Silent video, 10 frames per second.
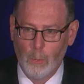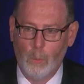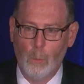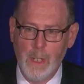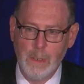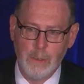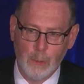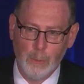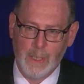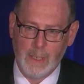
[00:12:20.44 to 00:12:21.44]
We
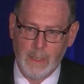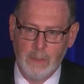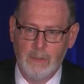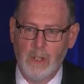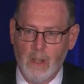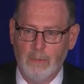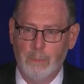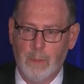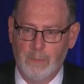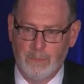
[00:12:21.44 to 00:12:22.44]
do need
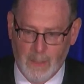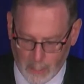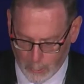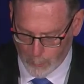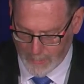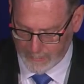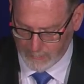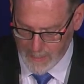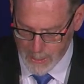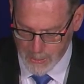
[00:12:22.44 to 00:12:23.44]
tough but fair
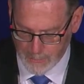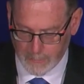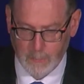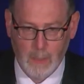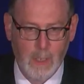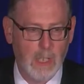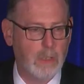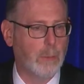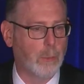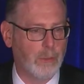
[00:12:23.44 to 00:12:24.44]
regulation
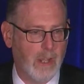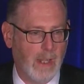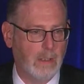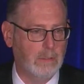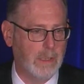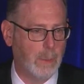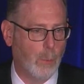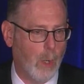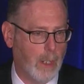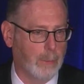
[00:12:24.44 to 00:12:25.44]
to protect clean
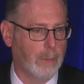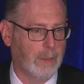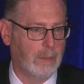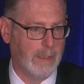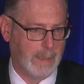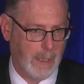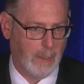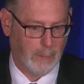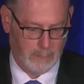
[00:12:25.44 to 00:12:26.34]
water and clean air.